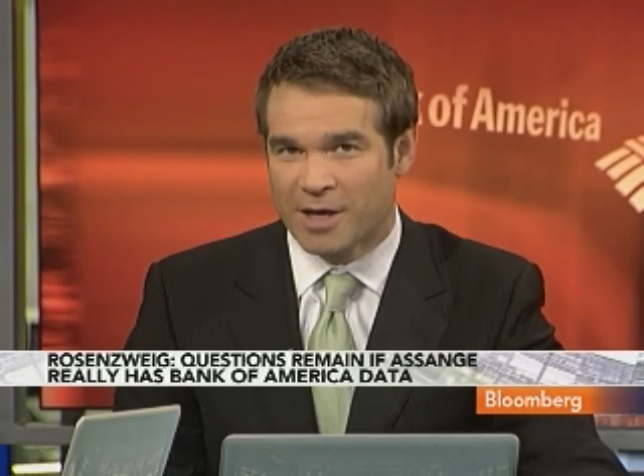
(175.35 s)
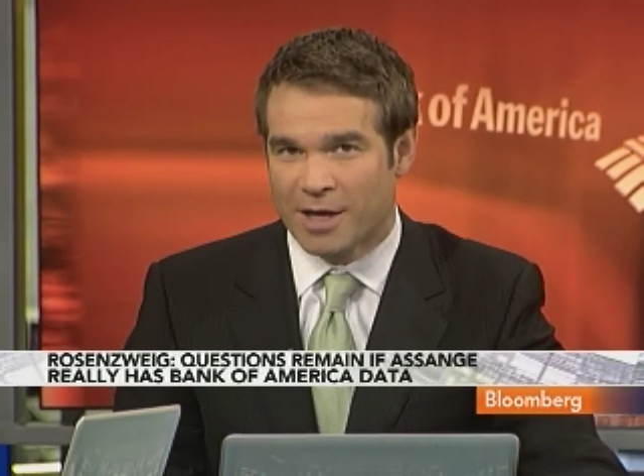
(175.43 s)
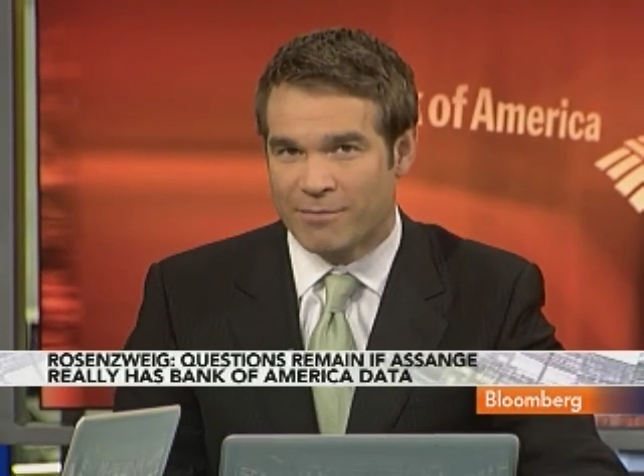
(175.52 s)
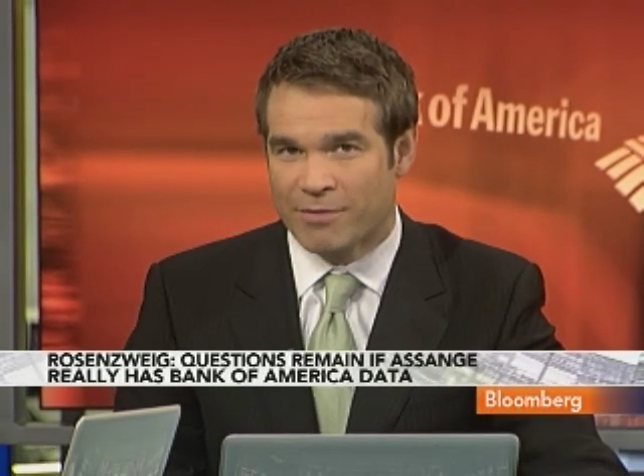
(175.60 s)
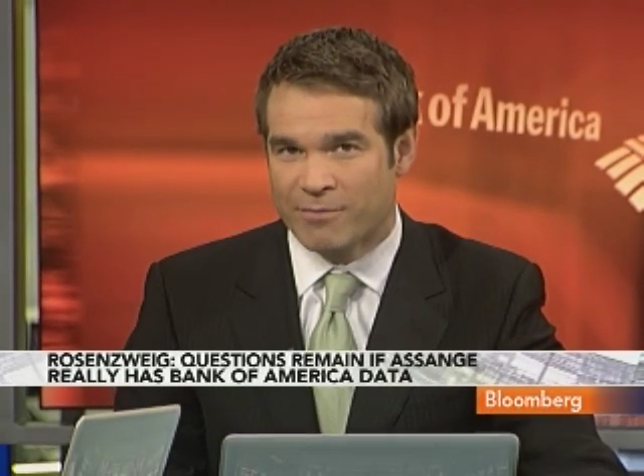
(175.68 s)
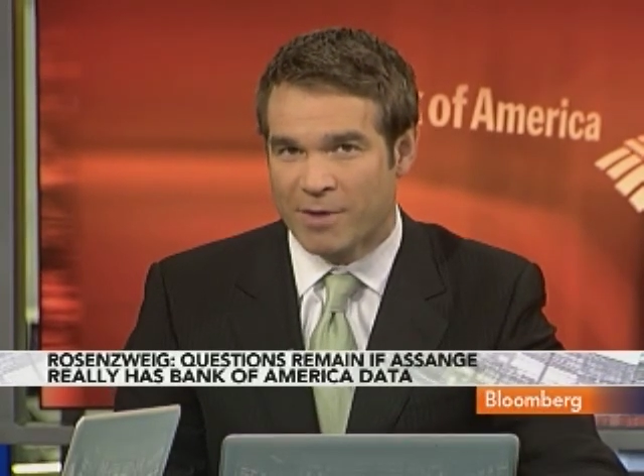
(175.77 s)
the
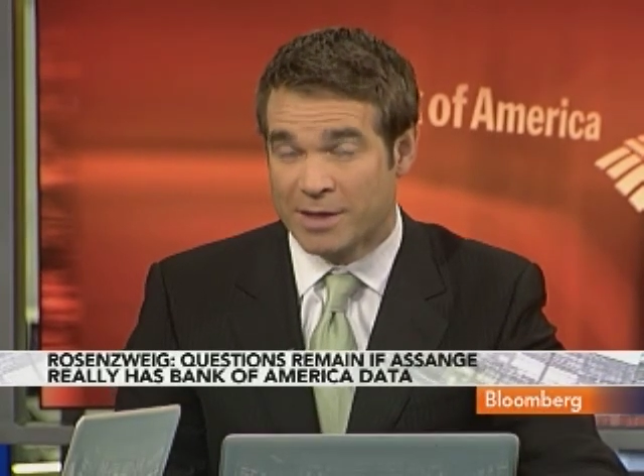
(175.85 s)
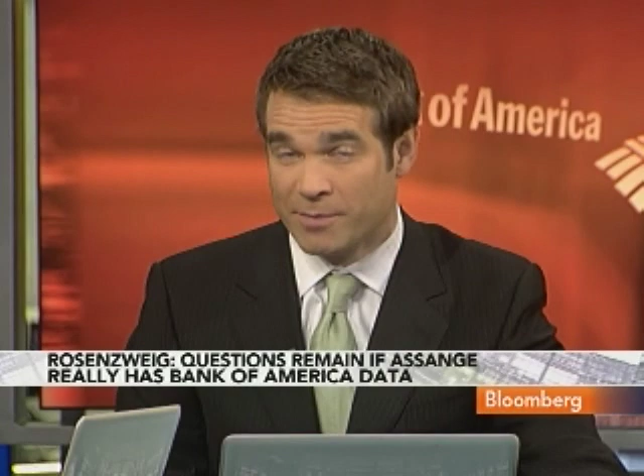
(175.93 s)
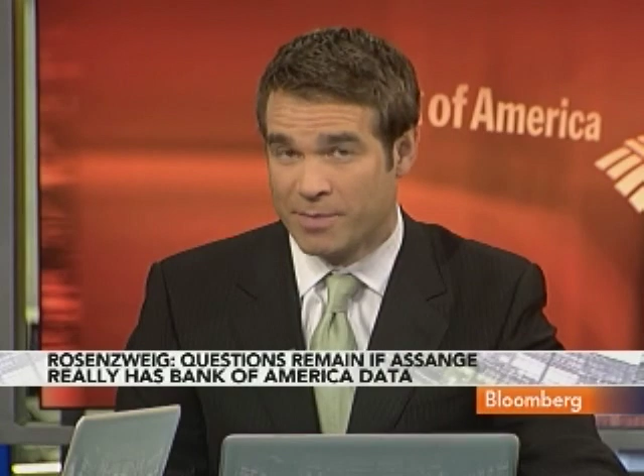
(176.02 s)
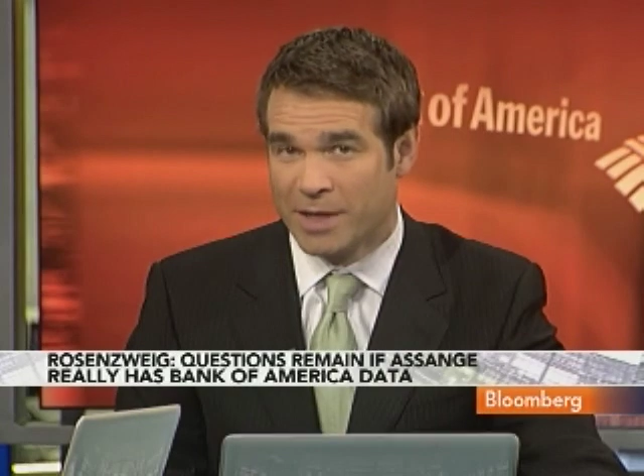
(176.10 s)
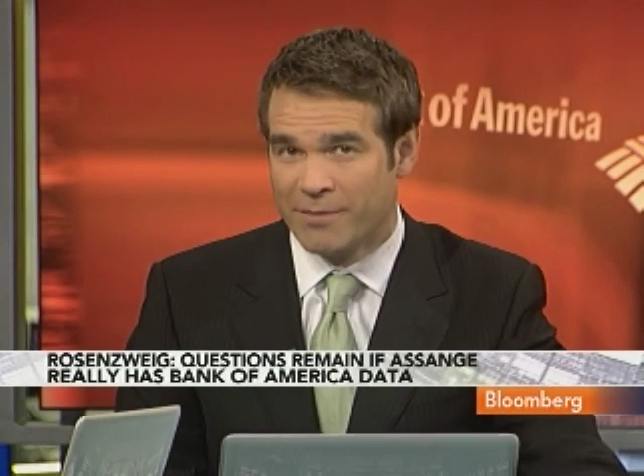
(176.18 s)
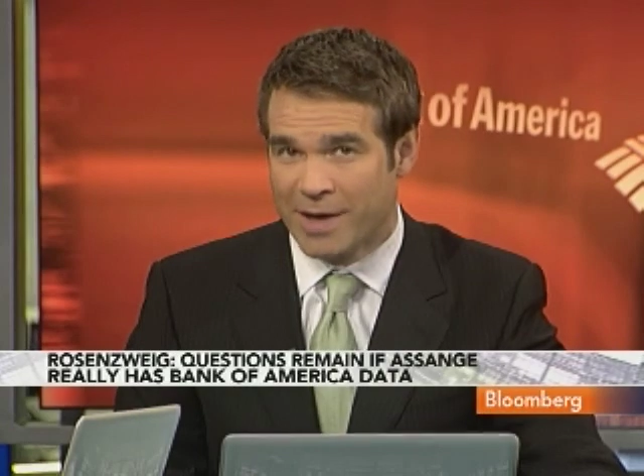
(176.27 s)
kind of threat
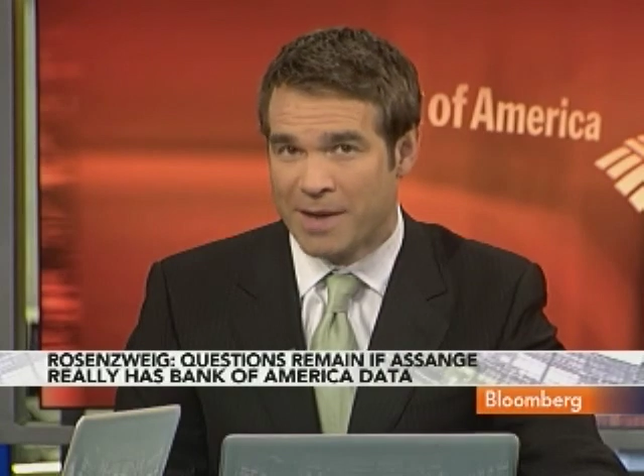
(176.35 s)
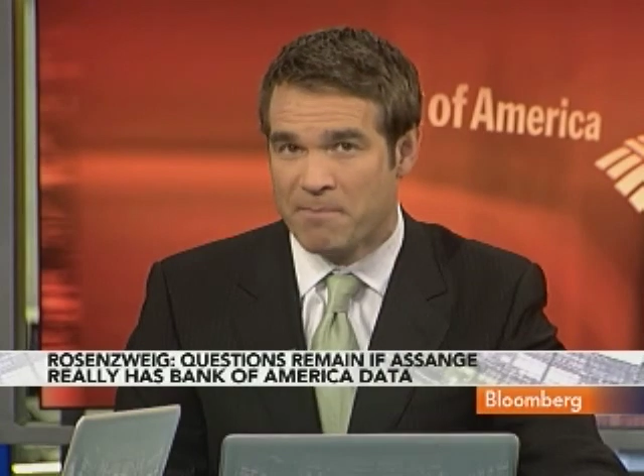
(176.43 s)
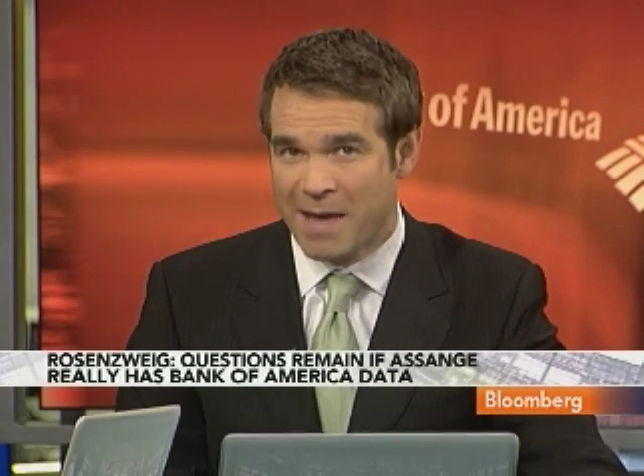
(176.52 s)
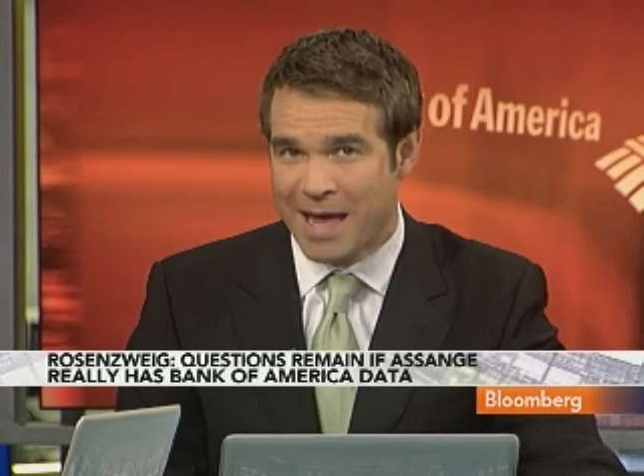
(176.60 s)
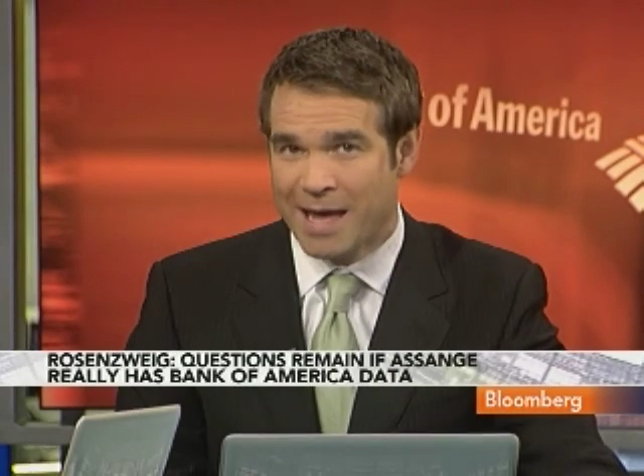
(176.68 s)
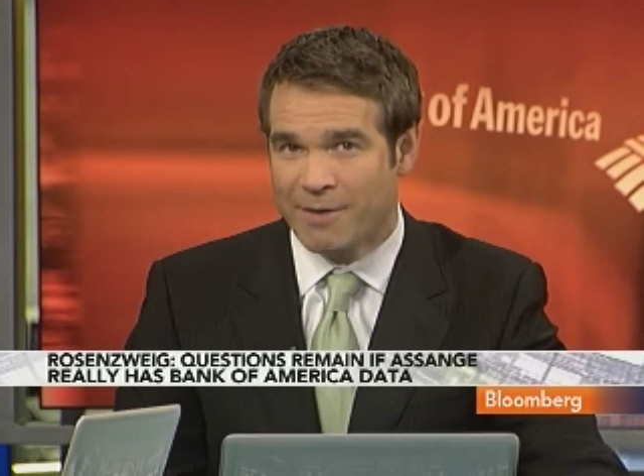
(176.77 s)
that B of A
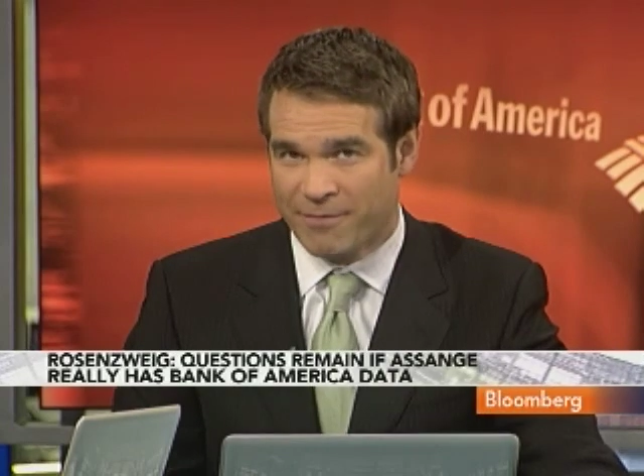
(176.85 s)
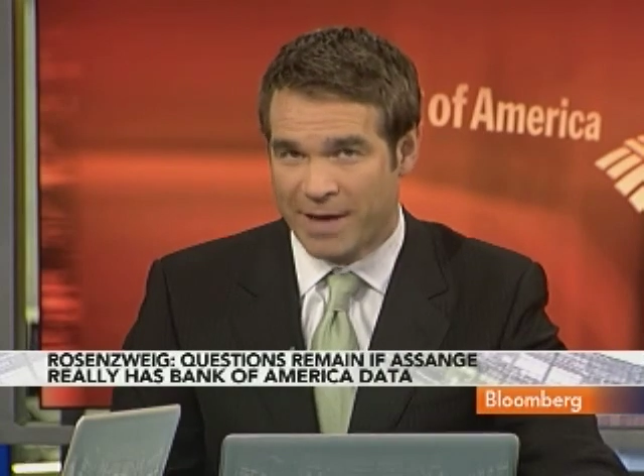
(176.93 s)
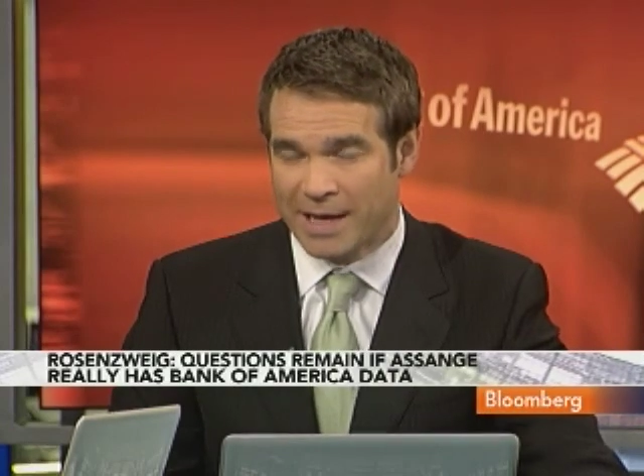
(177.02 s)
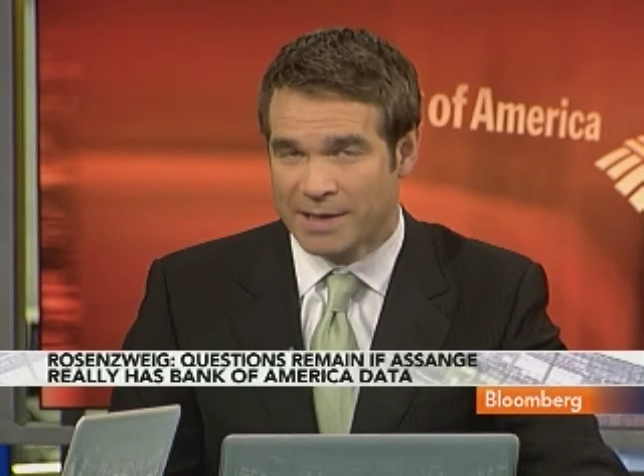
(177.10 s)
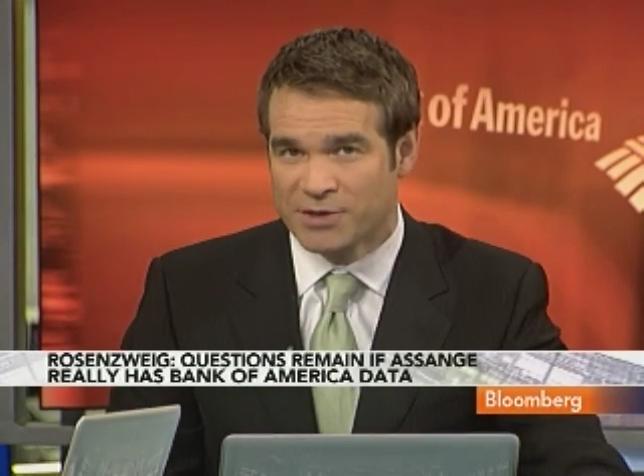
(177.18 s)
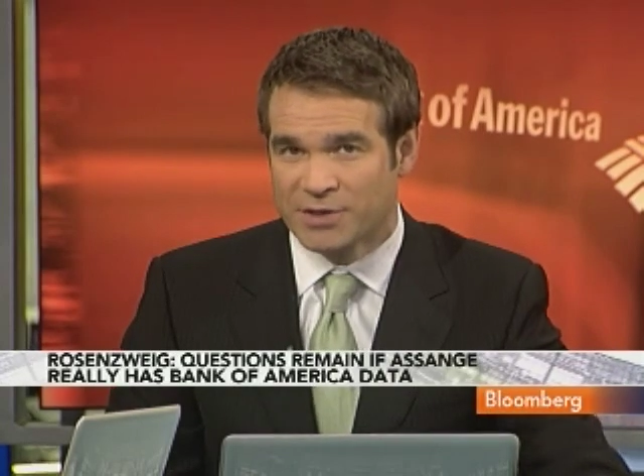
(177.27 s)
may
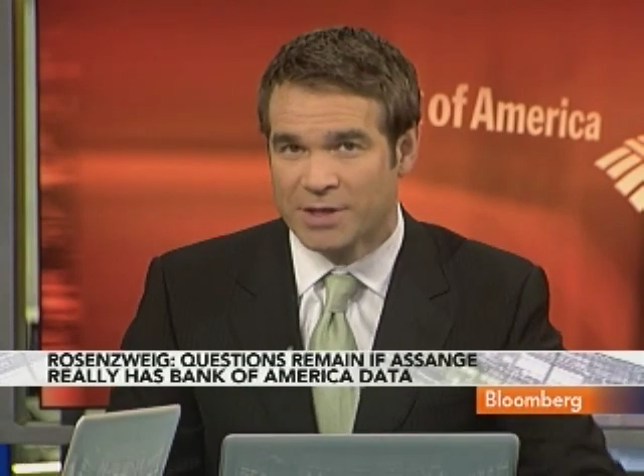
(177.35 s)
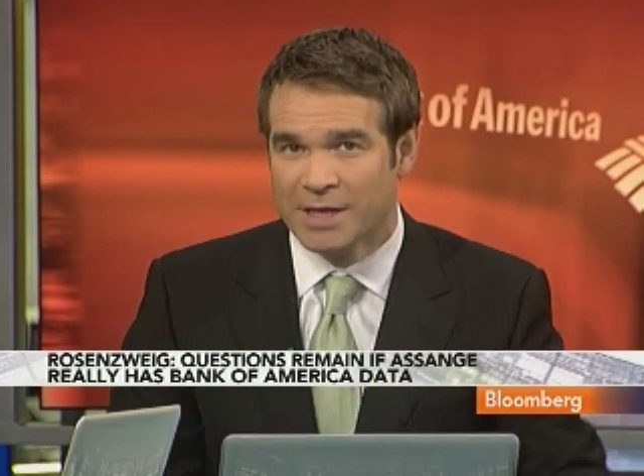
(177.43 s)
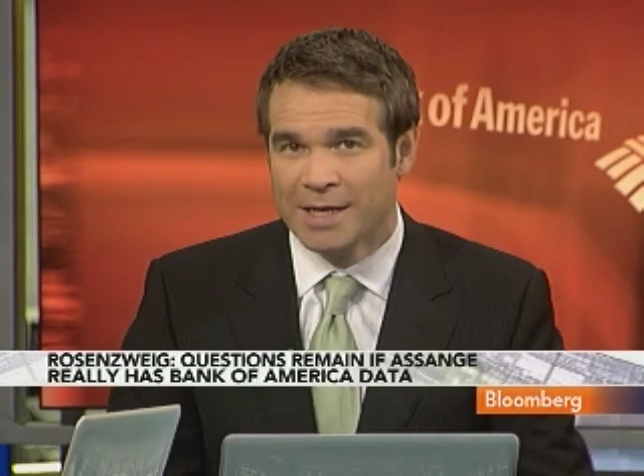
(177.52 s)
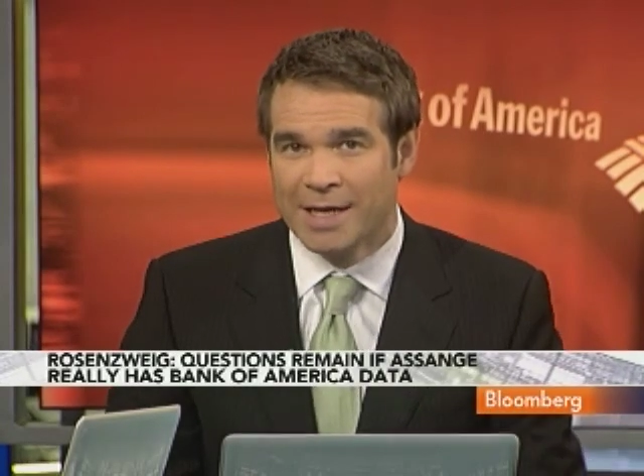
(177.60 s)
face.